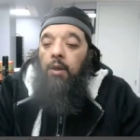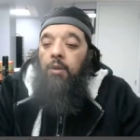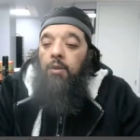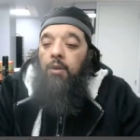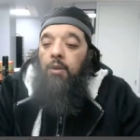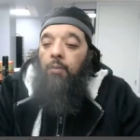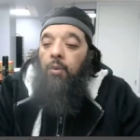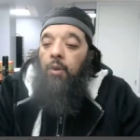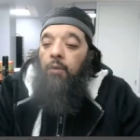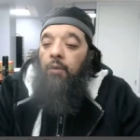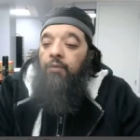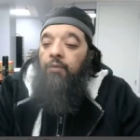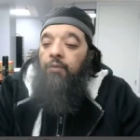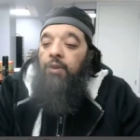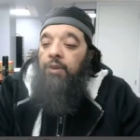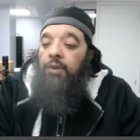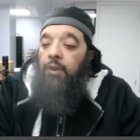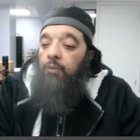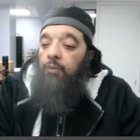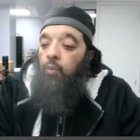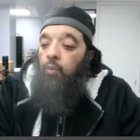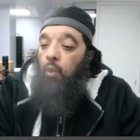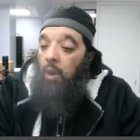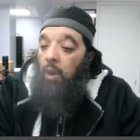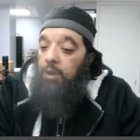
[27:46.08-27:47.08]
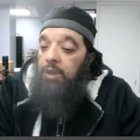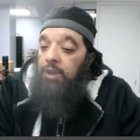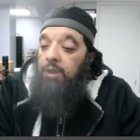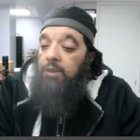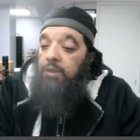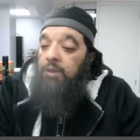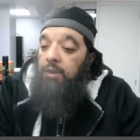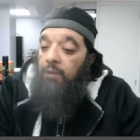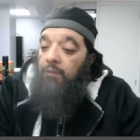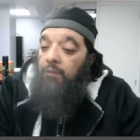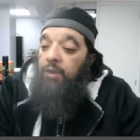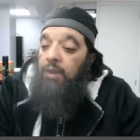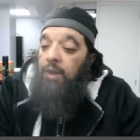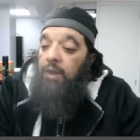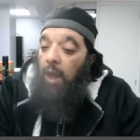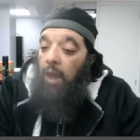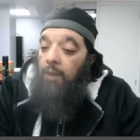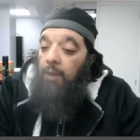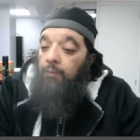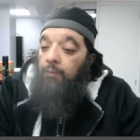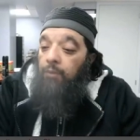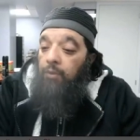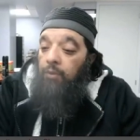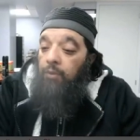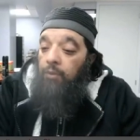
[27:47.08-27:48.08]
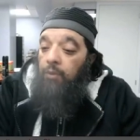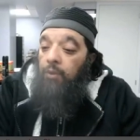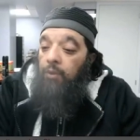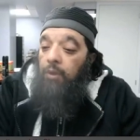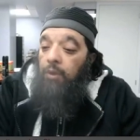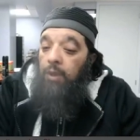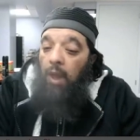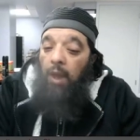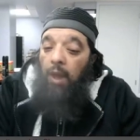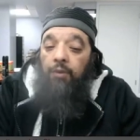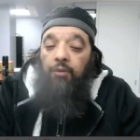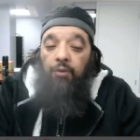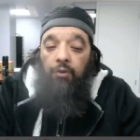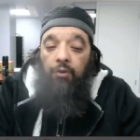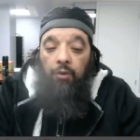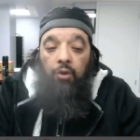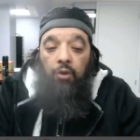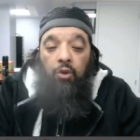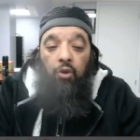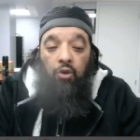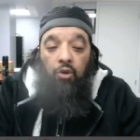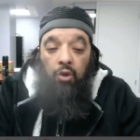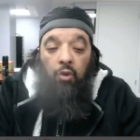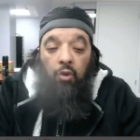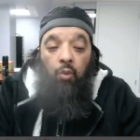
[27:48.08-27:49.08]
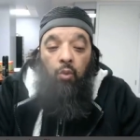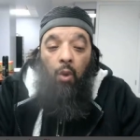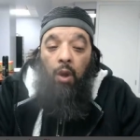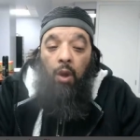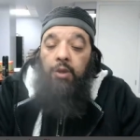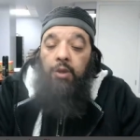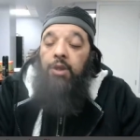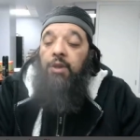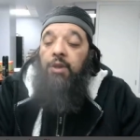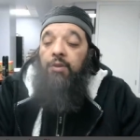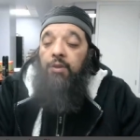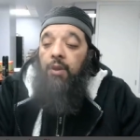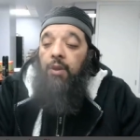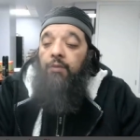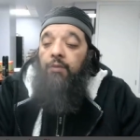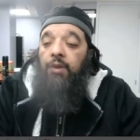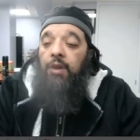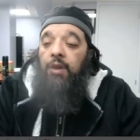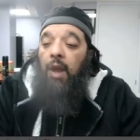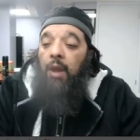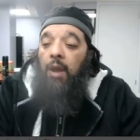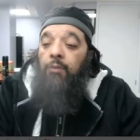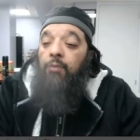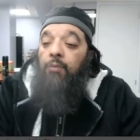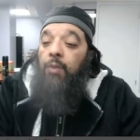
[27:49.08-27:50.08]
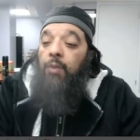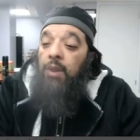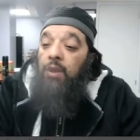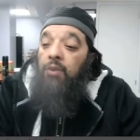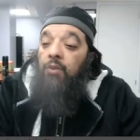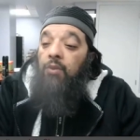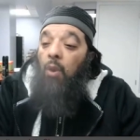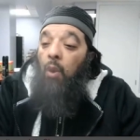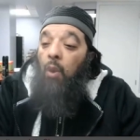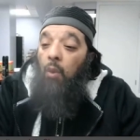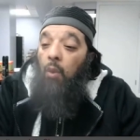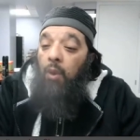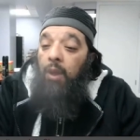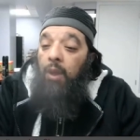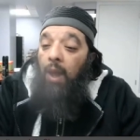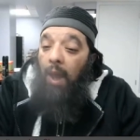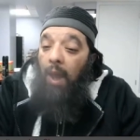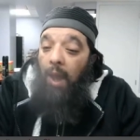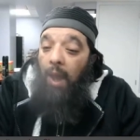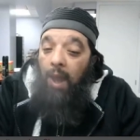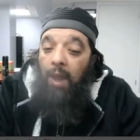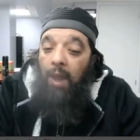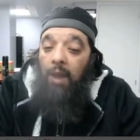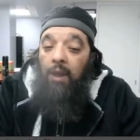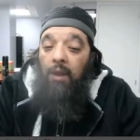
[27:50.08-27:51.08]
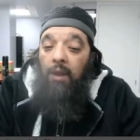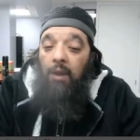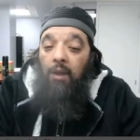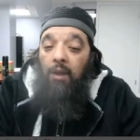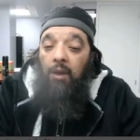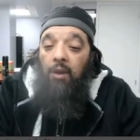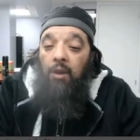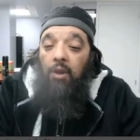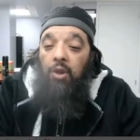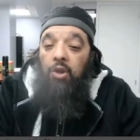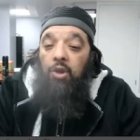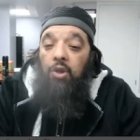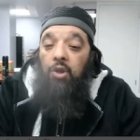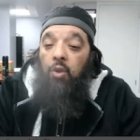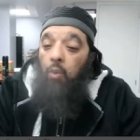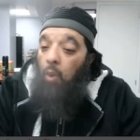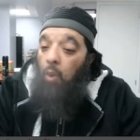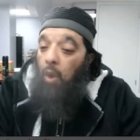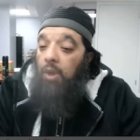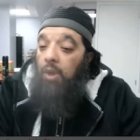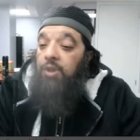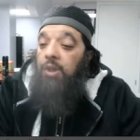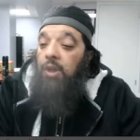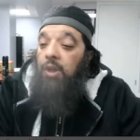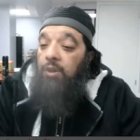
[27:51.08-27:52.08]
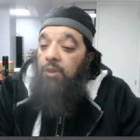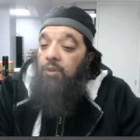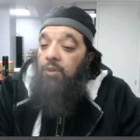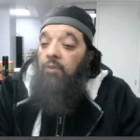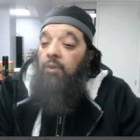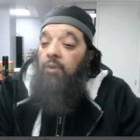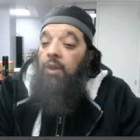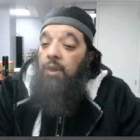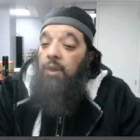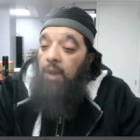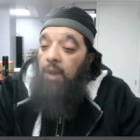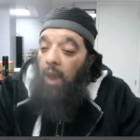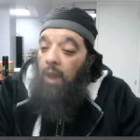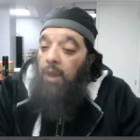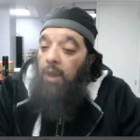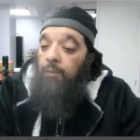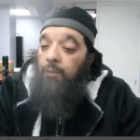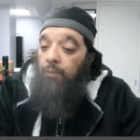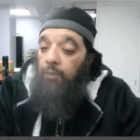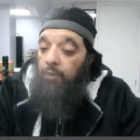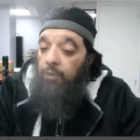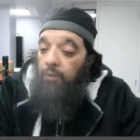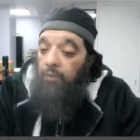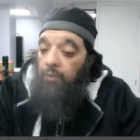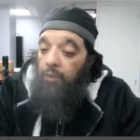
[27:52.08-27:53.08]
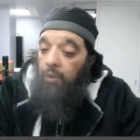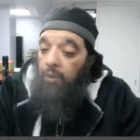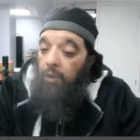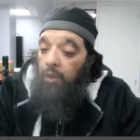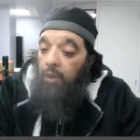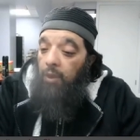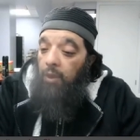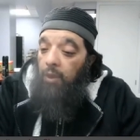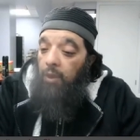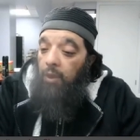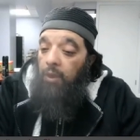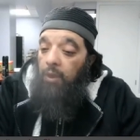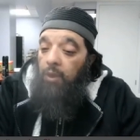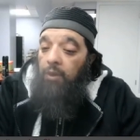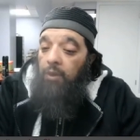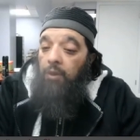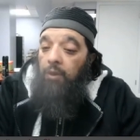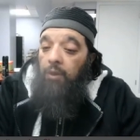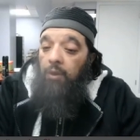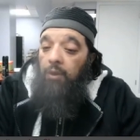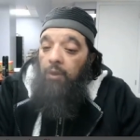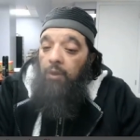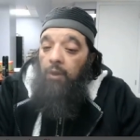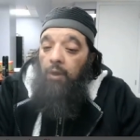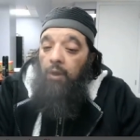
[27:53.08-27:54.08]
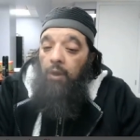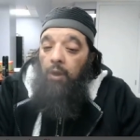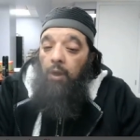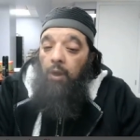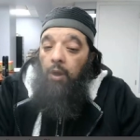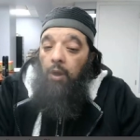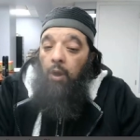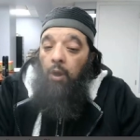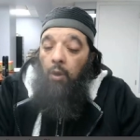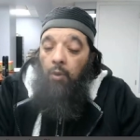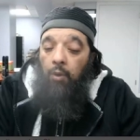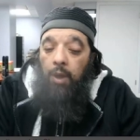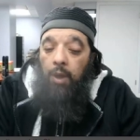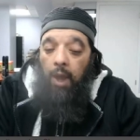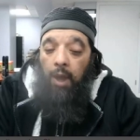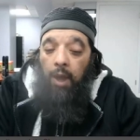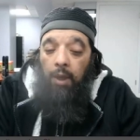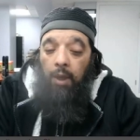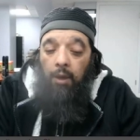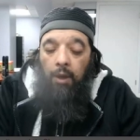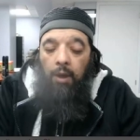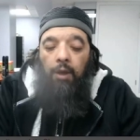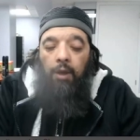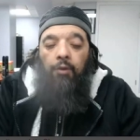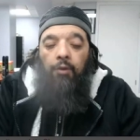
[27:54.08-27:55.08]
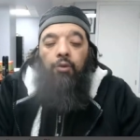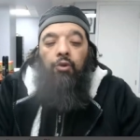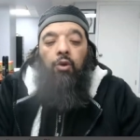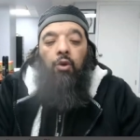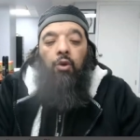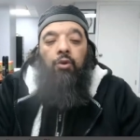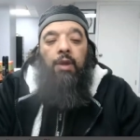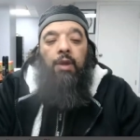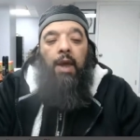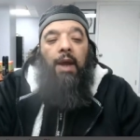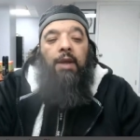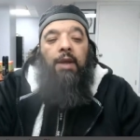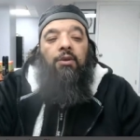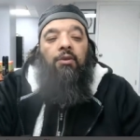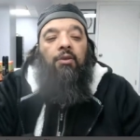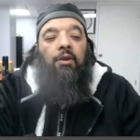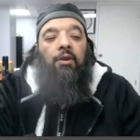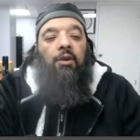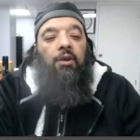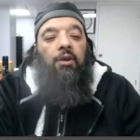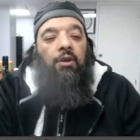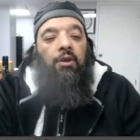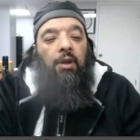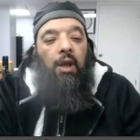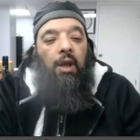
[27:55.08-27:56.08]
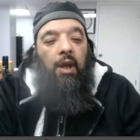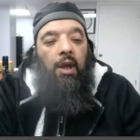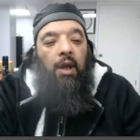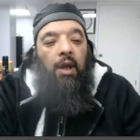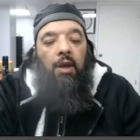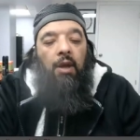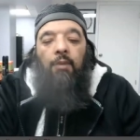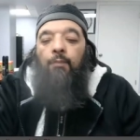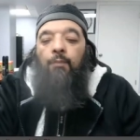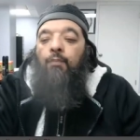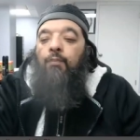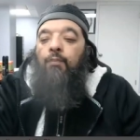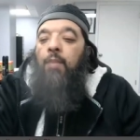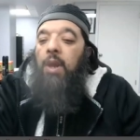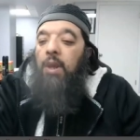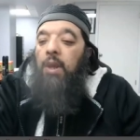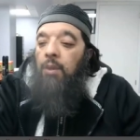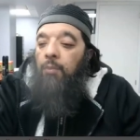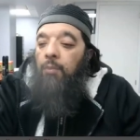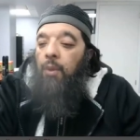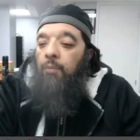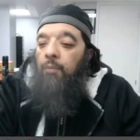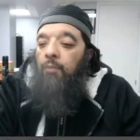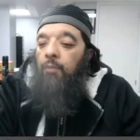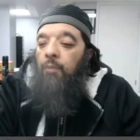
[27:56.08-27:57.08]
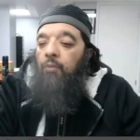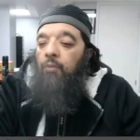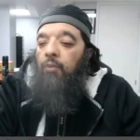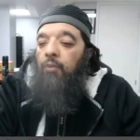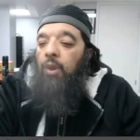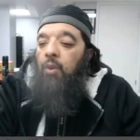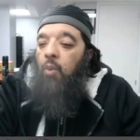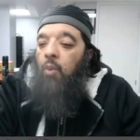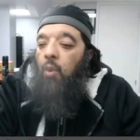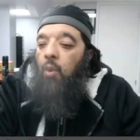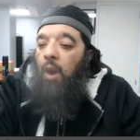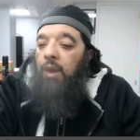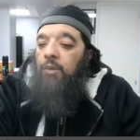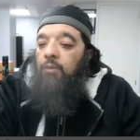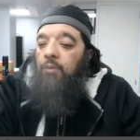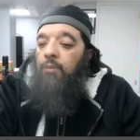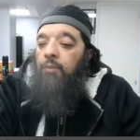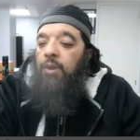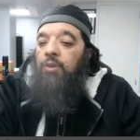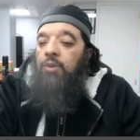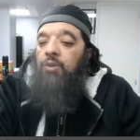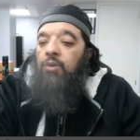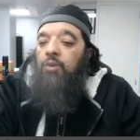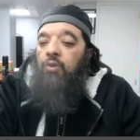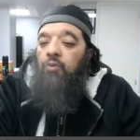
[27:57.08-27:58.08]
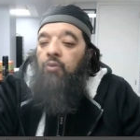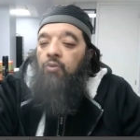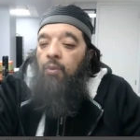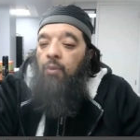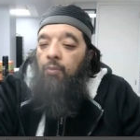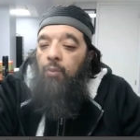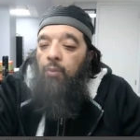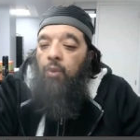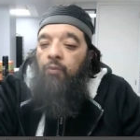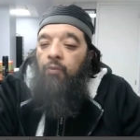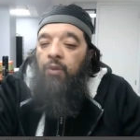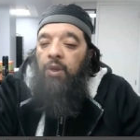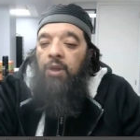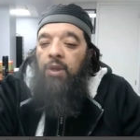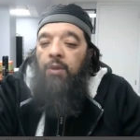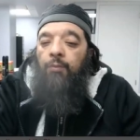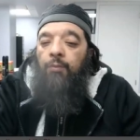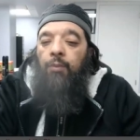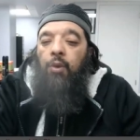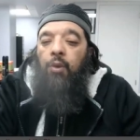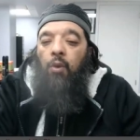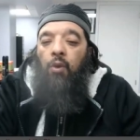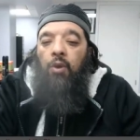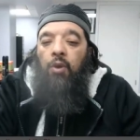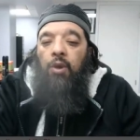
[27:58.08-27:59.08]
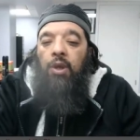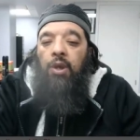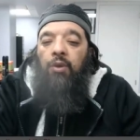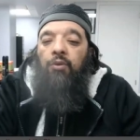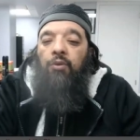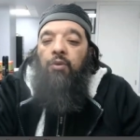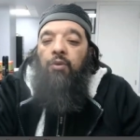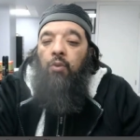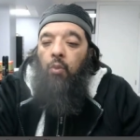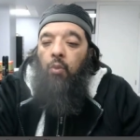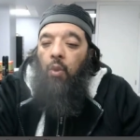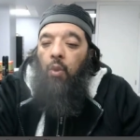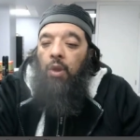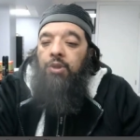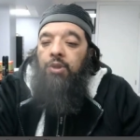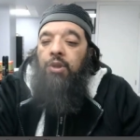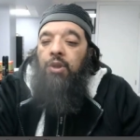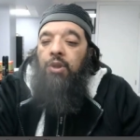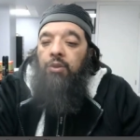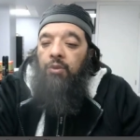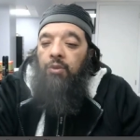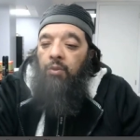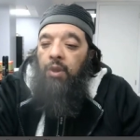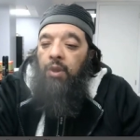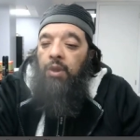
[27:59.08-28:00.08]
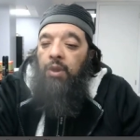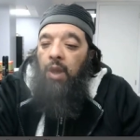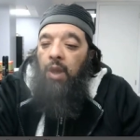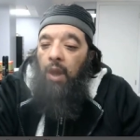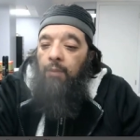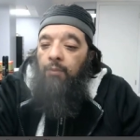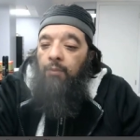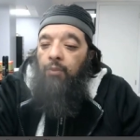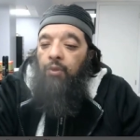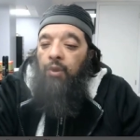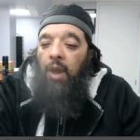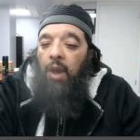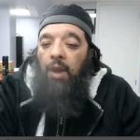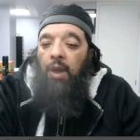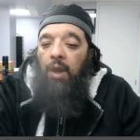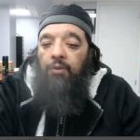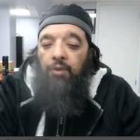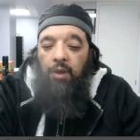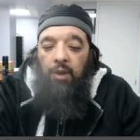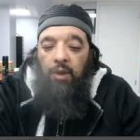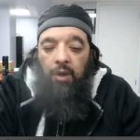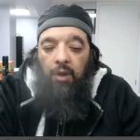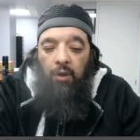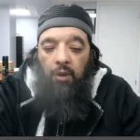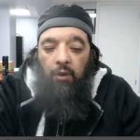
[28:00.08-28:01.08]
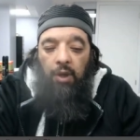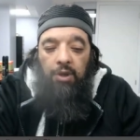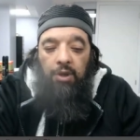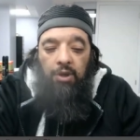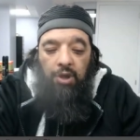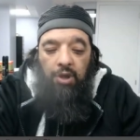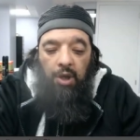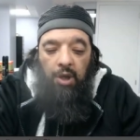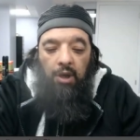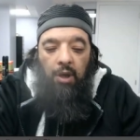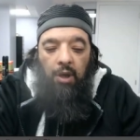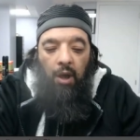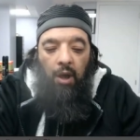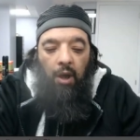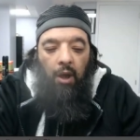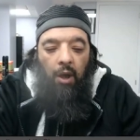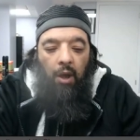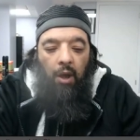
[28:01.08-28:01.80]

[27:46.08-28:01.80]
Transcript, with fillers: the Prophet says, wash it seven times. Yes, you should wash it seven times, but it's okay to wash it three times. Okay, so that's the minimum requirement to remove an impurity is to wash it three times, as the narration